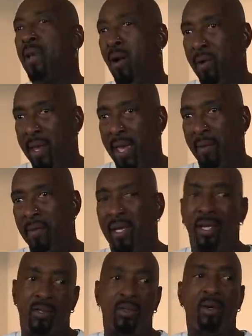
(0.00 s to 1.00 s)
all that
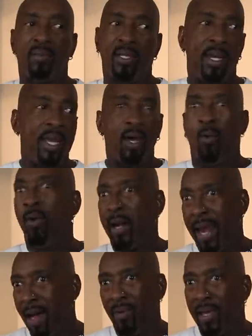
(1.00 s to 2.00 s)
because, you know what I'm saying, nigga wanted
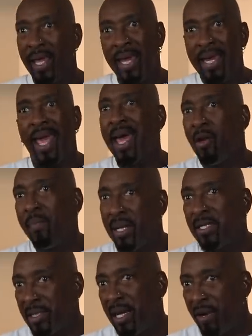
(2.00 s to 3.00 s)
out. He didn't have no
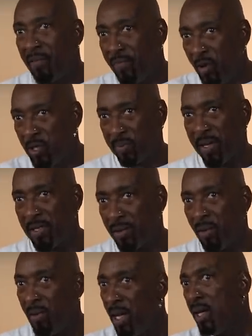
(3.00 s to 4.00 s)
business there in the first place,
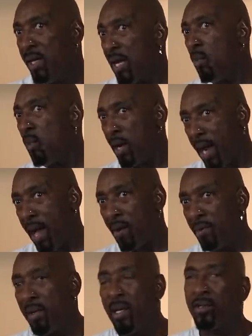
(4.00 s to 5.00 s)
so nigga wanted
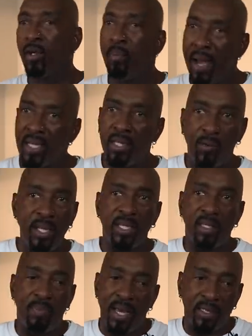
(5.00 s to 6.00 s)
out. So basically, we
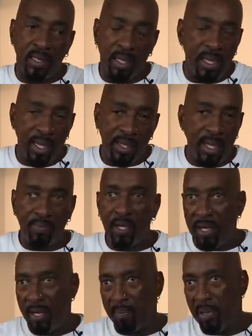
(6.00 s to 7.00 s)
just basically nipped
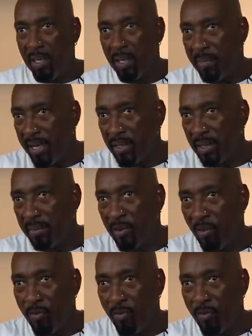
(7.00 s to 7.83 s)
it in the bud, basically. You